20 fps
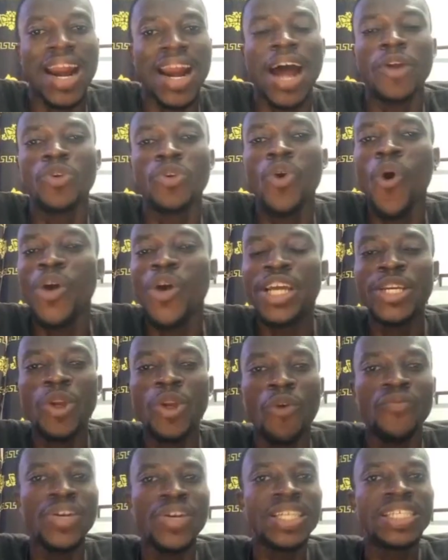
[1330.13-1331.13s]
are no
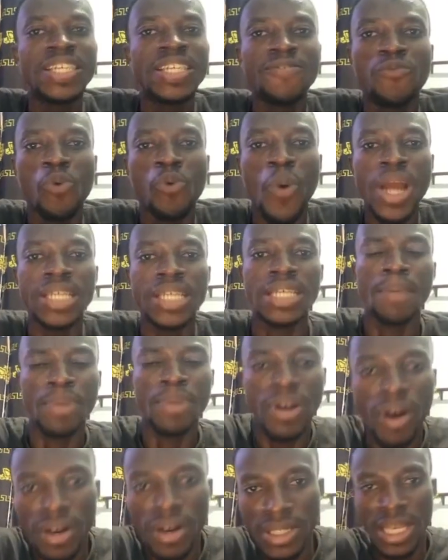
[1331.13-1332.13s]
innovative ways
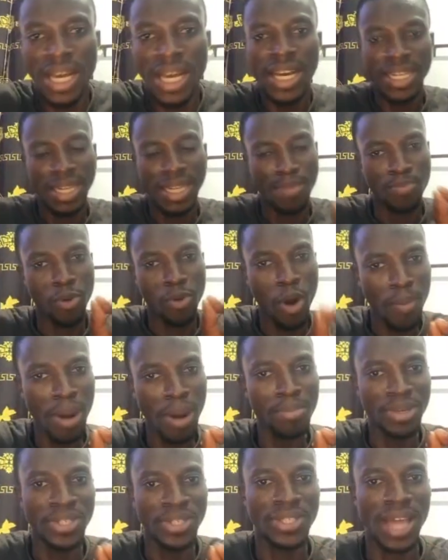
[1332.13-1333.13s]
because the
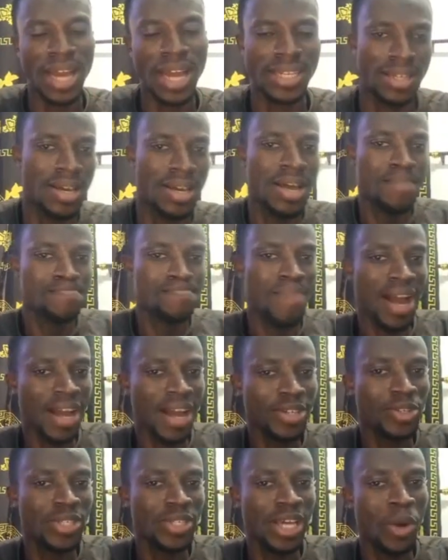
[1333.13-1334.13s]
problem is that
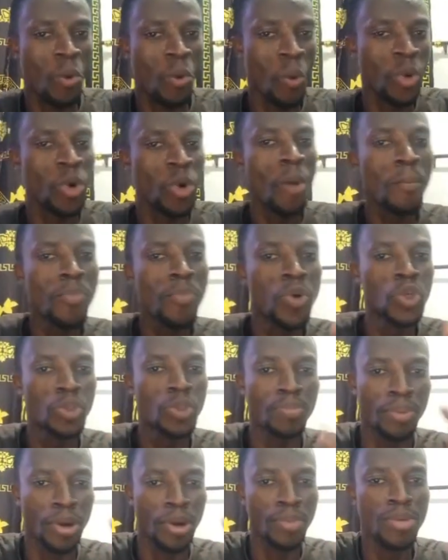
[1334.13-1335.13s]
Makata said we don't
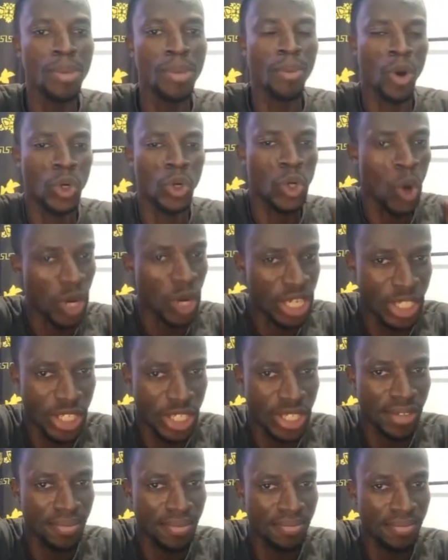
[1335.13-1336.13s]
put premium on
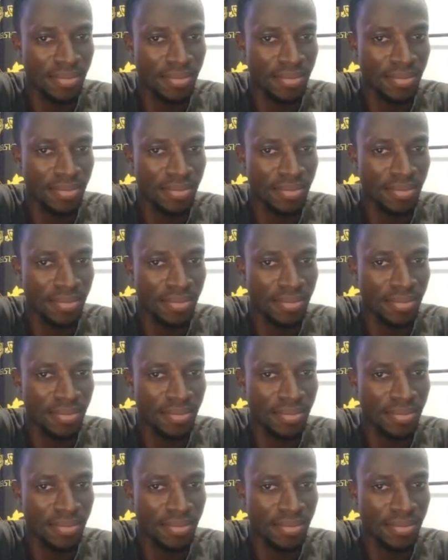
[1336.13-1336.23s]
knowledge.